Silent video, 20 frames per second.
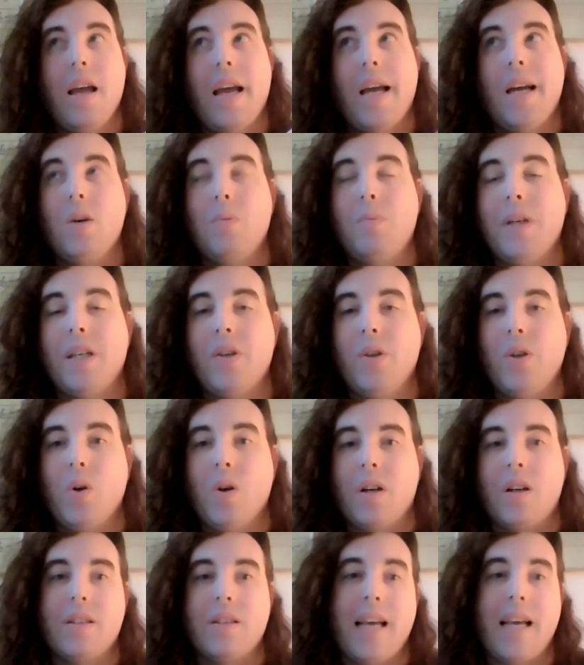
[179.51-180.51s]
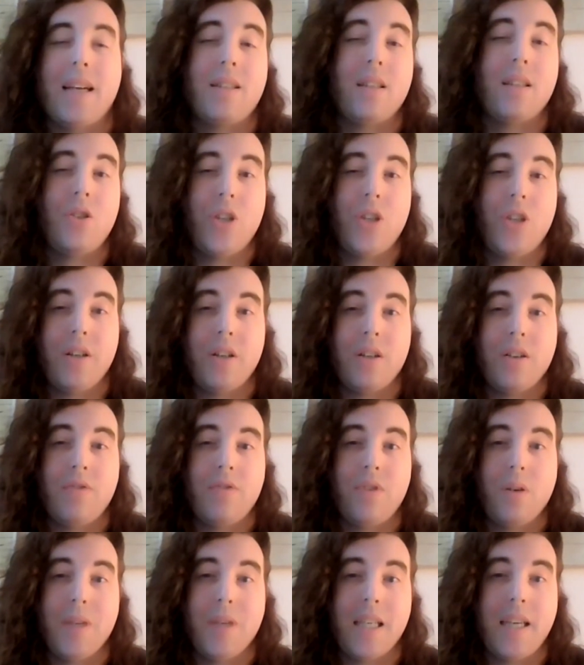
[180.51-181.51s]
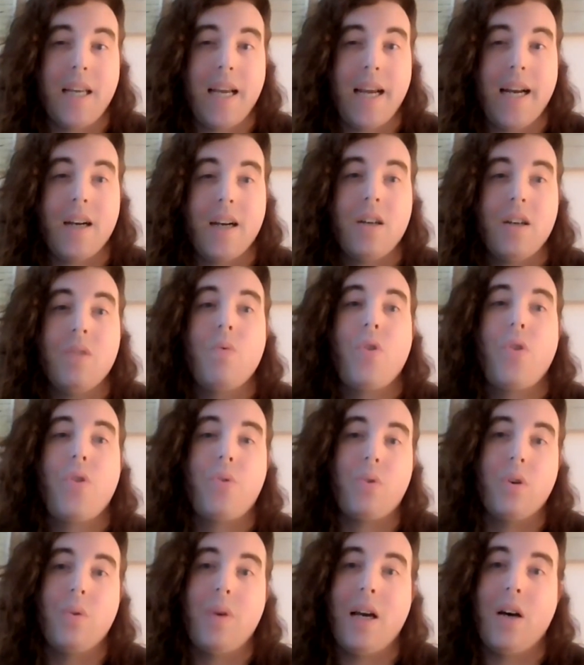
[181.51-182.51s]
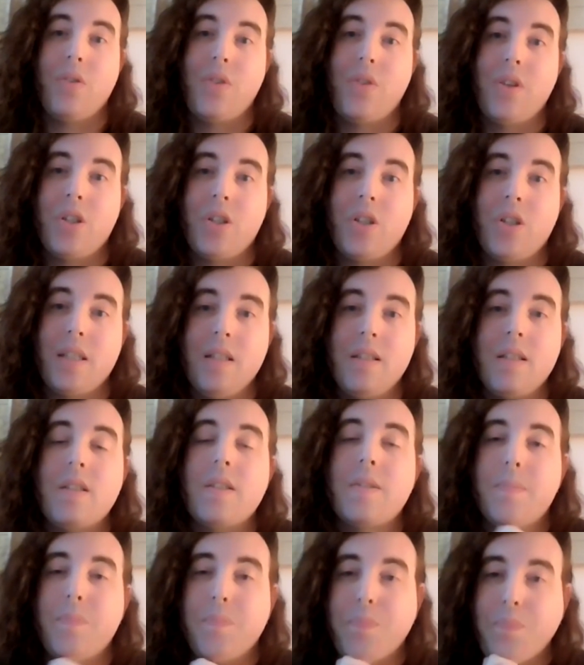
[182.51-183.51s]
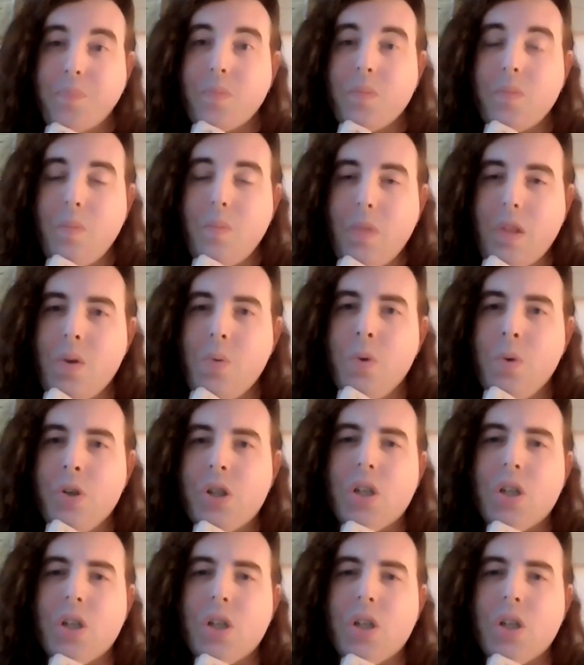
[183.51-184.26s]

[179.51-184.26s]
helping New Yorkers access gender-affirming care through health insurance, which